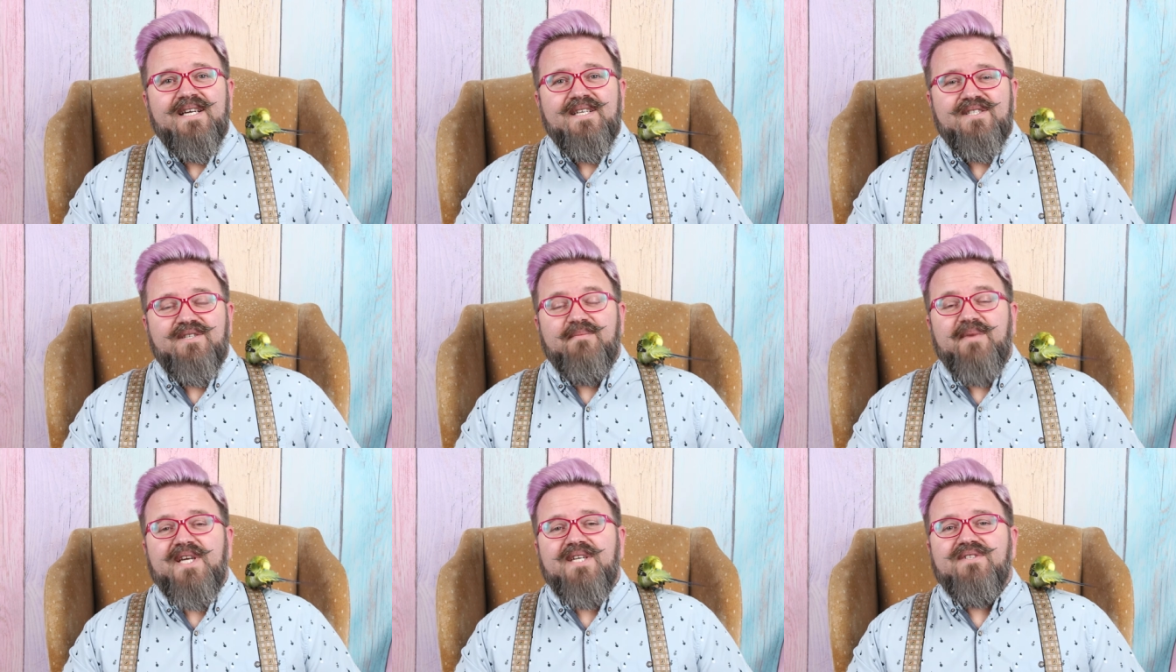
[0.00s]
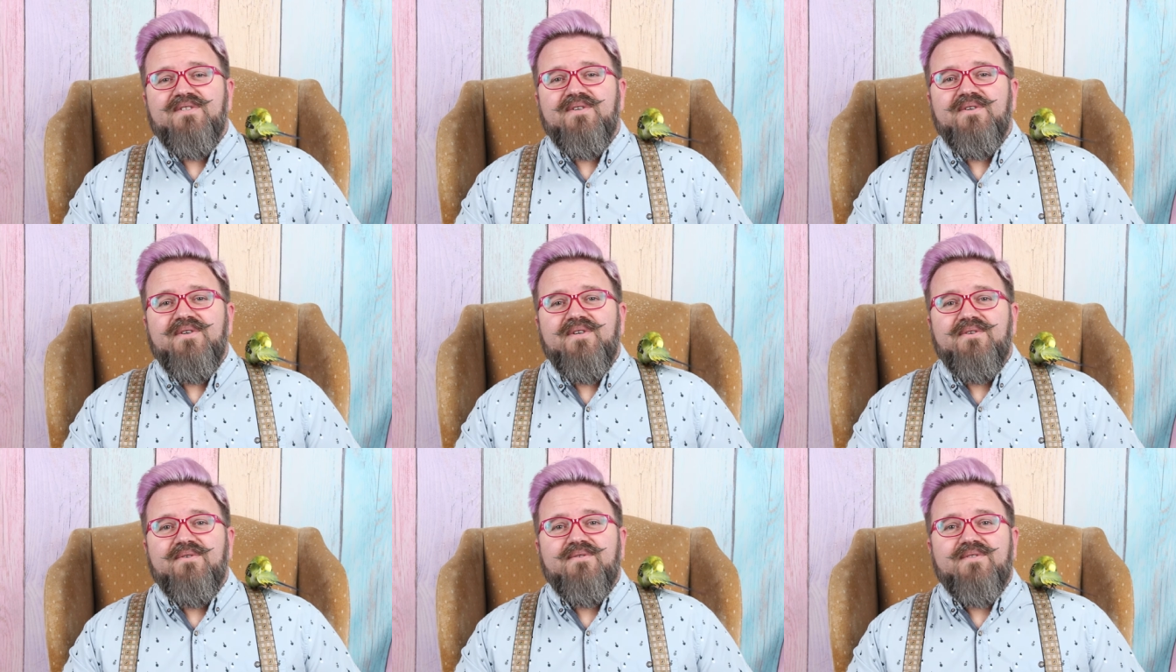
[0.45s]
So make sure
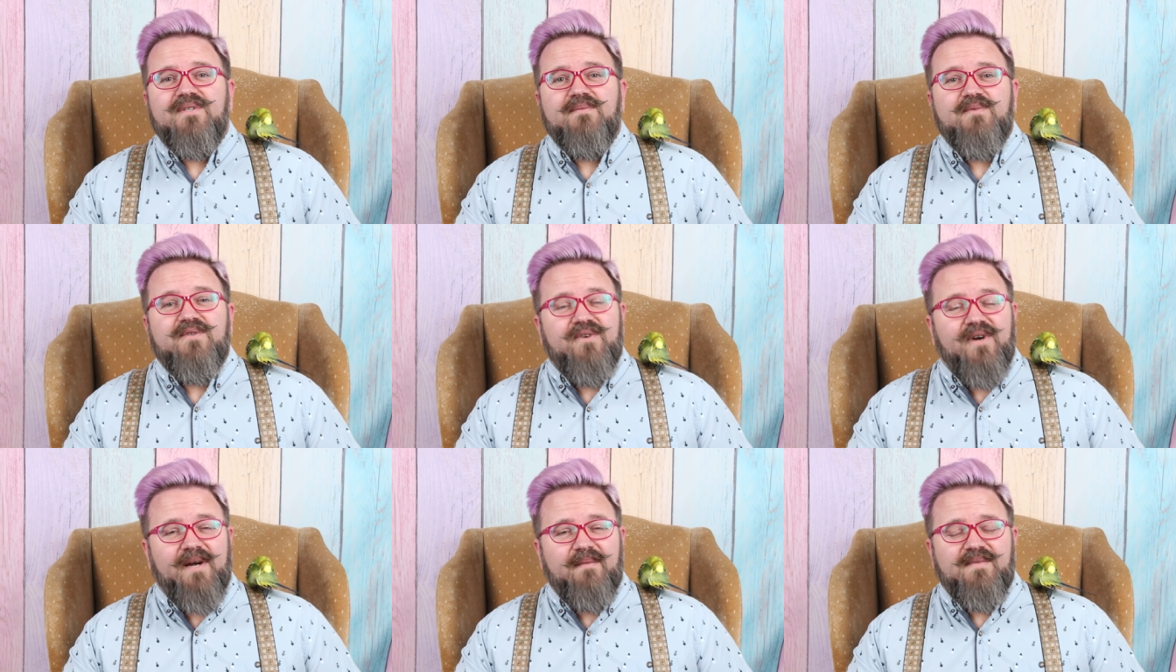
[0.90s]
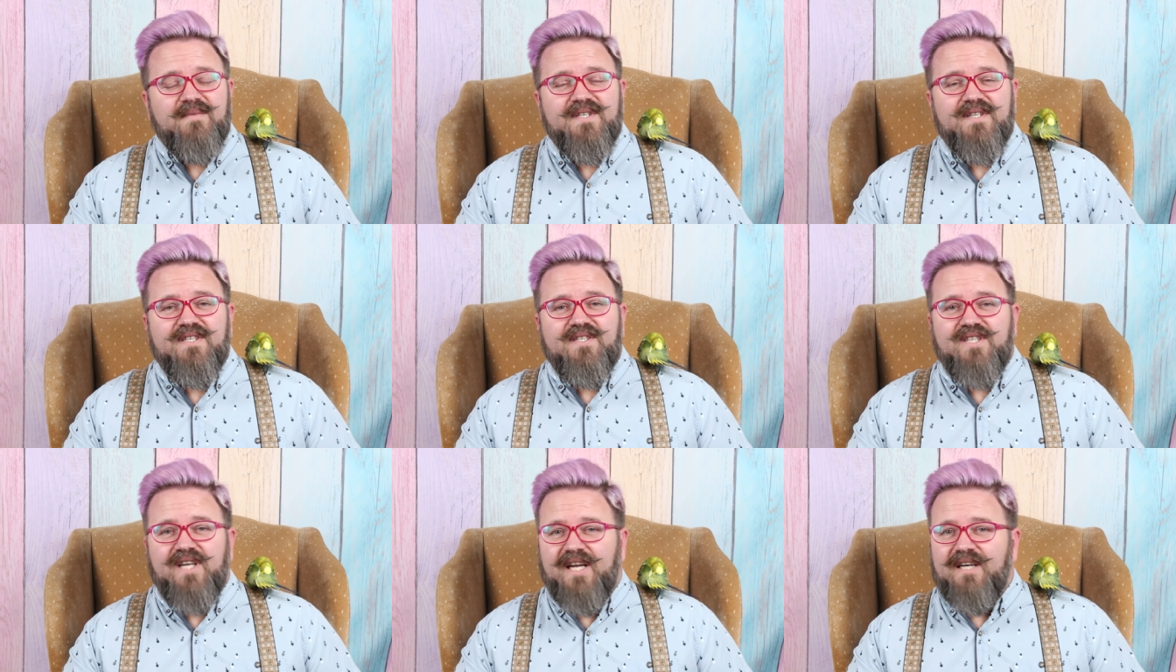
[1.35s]
you subscribe to
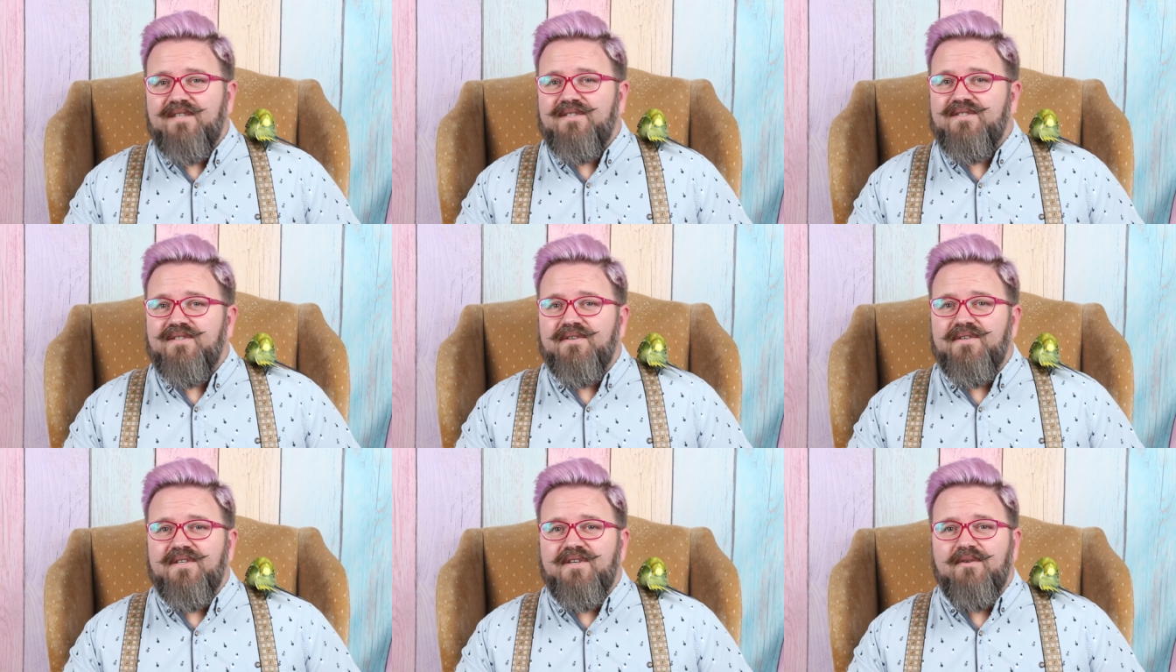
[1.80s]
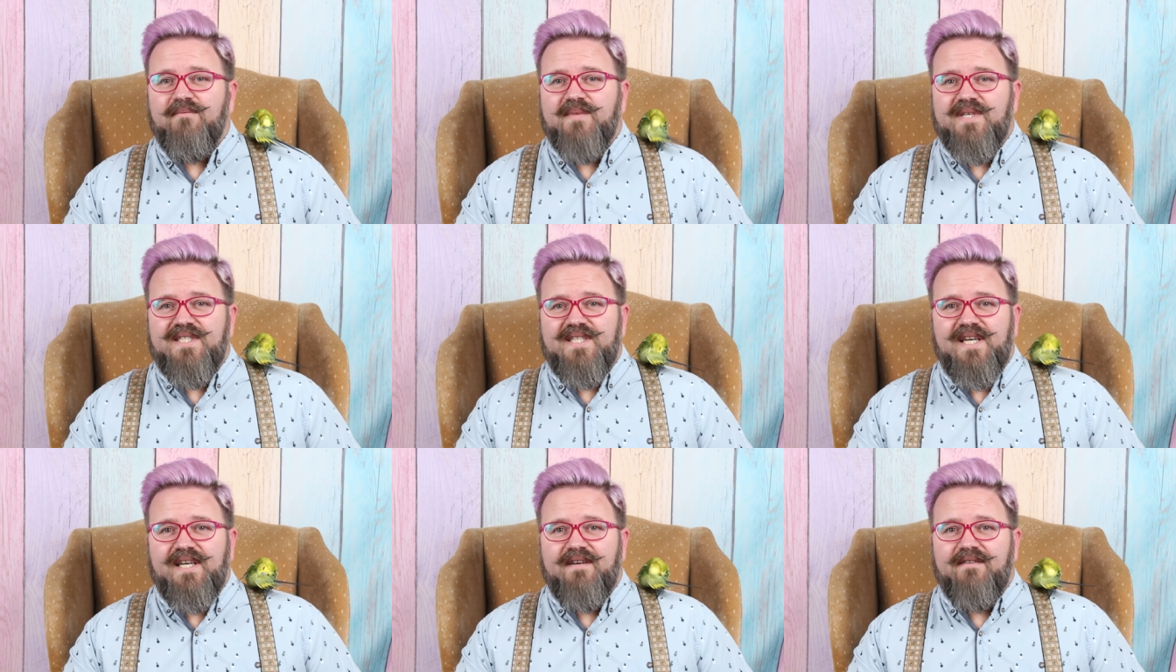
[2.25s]
the channel so you don't
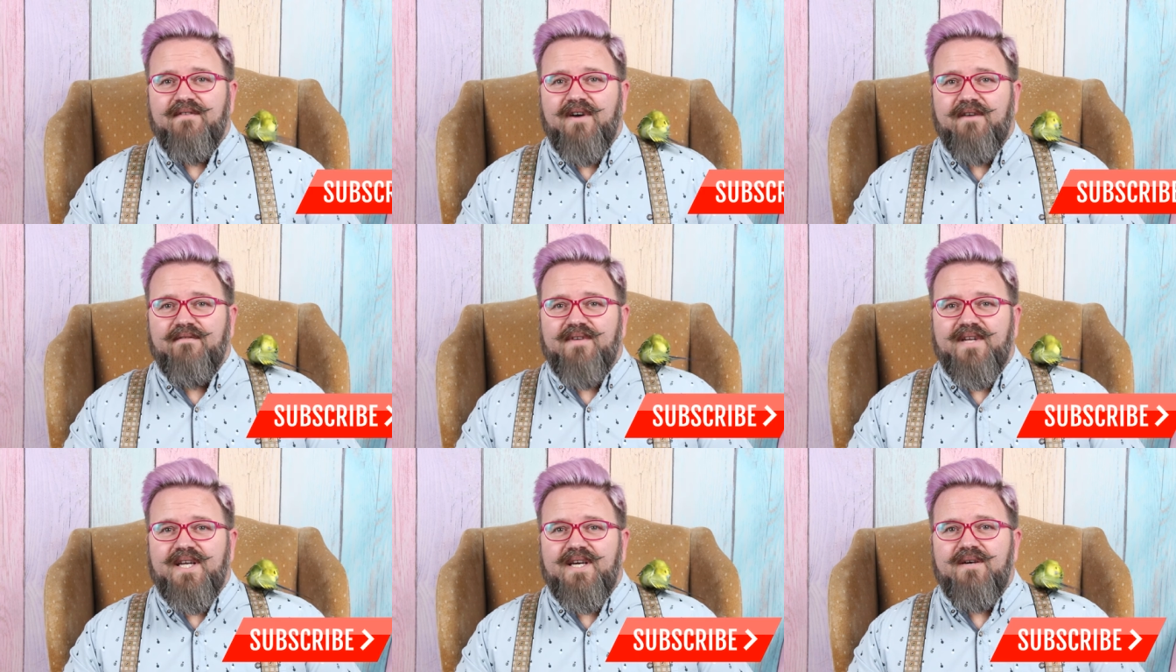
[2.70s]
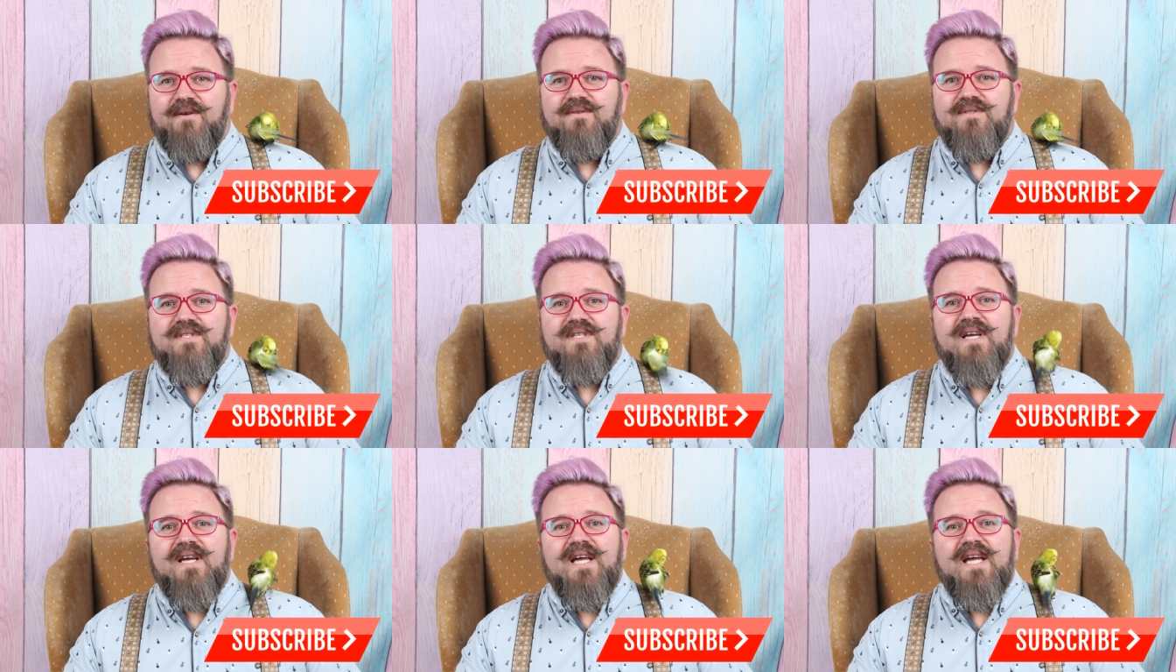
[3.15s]
miss any of our
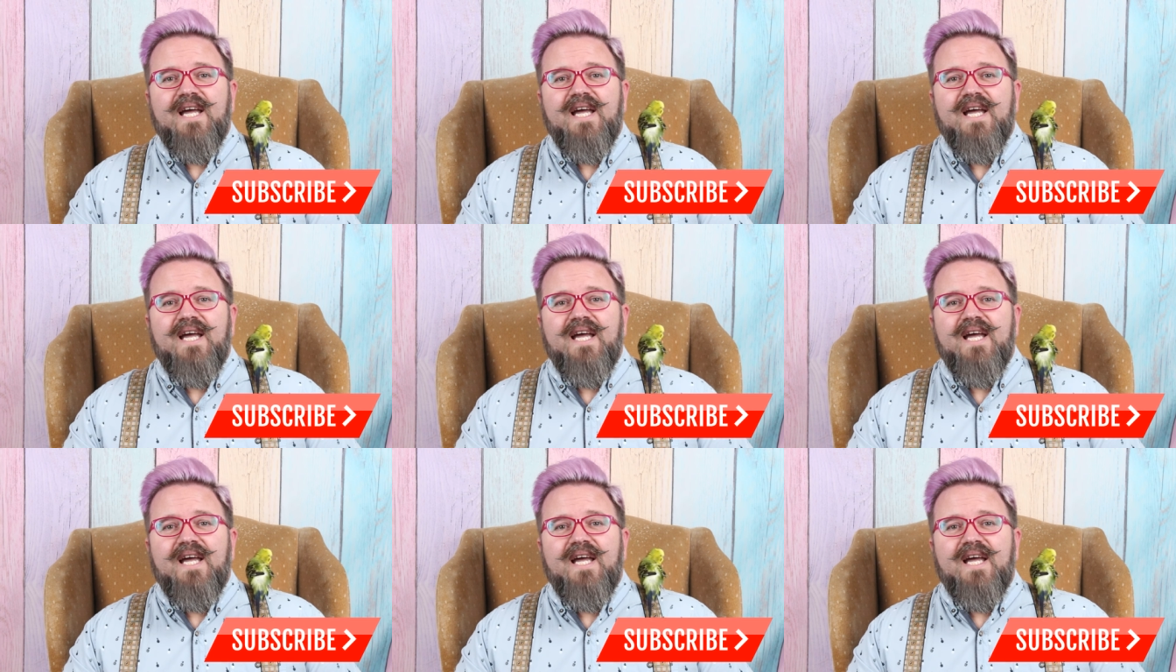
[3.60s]
videos.